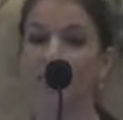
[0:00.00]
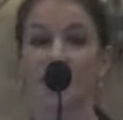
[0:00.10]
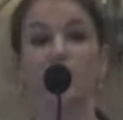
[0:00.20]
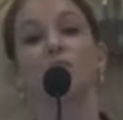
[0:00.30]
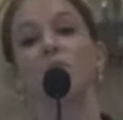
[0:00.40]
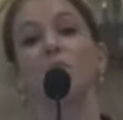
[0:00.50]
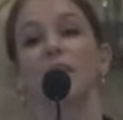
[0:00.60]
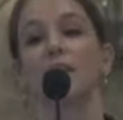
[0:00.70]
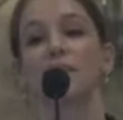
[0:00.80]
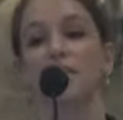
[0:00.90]
any
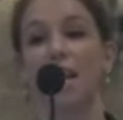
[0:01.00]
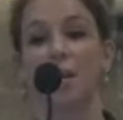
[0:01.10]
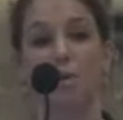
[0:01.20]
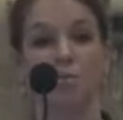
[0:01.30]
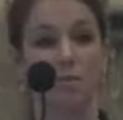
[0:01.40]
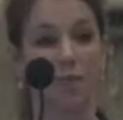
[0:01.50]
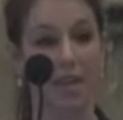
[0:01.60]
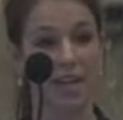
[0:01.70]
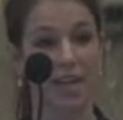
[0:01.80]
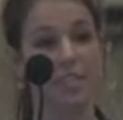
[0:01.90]
soreness anywhere from the
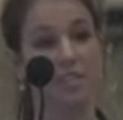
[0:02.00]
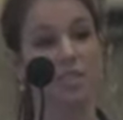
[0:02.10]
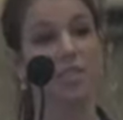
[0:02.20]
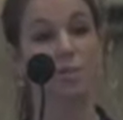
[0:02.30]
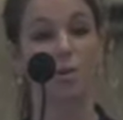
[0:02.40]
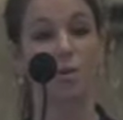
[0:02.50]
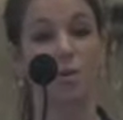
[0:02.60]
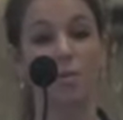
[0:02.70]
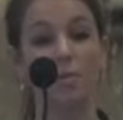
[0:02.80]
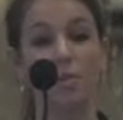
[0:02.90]
anus to the
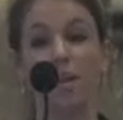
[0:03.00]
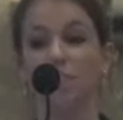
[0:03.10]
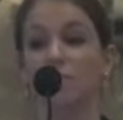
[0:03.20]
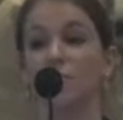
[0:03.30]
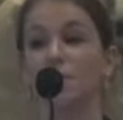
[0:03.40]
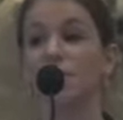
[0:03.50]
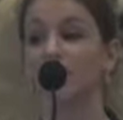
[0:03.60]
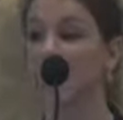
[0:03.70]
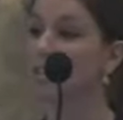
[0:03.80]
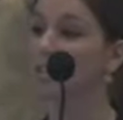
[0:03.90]
scrotum, that just means,
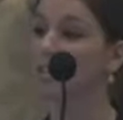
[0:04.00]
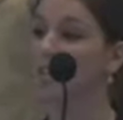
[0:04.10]
yes, you're